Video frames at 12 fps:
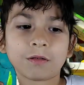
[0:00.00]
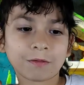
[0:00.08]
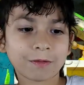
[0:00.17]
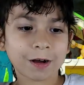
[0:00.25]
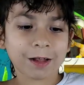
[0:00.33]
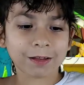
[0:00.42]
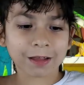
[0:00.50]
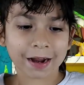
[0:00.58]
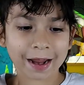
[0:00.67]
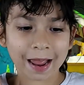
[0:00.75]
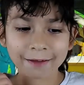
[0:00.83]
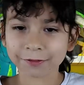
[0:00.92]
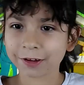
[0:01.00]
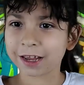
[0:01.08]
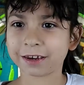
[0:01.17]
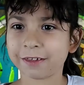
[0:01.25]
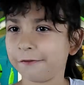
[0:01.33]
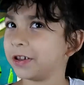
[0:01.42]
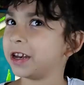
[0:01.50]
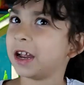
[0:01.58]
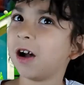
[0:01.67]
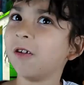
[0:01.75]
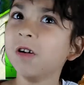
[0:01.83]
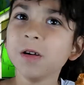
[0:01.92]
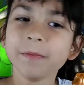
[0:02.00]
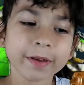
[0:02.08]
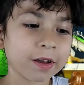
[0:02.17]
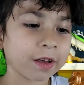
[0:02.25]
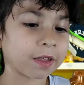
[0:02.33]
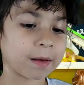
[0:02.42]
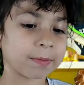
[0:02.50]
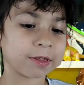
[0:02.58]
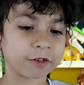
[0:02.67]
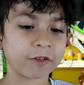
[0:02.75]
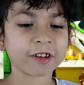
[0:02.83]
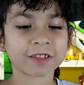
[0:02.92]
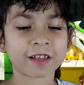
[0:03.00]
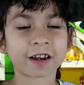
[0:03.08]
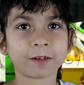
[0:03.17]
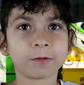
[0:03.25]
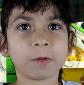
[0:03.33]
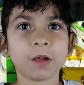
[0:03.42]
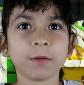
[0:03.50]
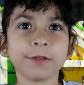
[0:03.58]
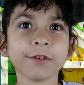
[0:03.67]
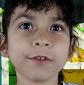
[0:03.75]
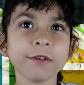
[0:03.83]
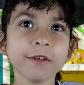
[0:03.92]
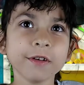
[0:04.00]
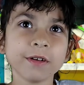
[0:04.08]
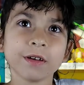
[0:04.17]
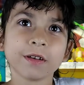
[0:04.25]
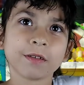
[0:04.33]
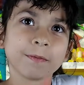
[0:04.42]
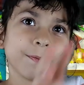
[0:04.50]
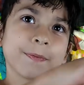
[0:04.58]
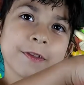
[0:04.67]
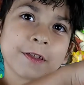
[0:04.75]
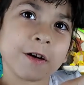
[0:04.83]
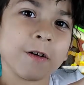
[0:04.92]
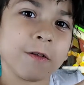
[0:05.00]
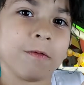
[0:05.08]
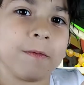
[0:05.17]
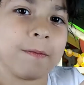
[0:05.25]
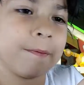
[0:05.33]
well, I have to end the video because I'm so excited later. So,